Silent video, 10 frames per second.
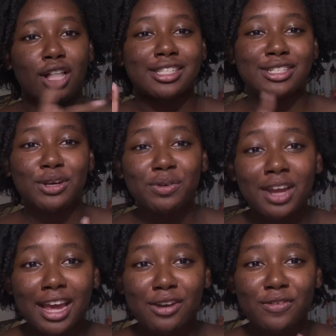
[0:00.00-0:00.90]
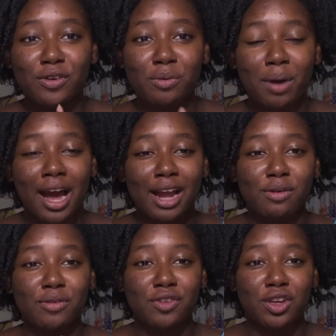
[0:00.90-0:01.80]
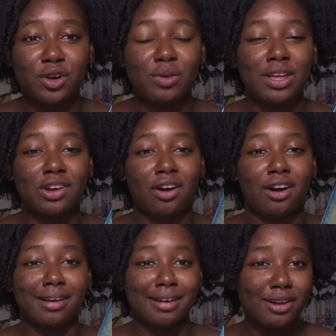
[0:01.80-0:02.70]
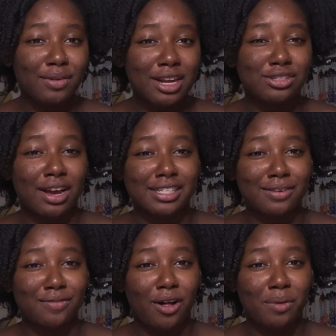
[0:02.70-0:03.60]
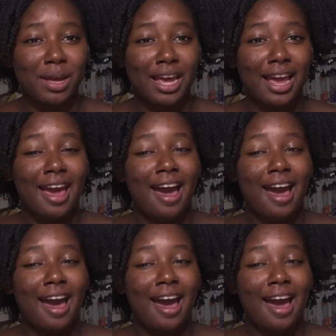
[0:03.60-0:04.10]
tune in for my review either on Goodreads. You guys can follow me.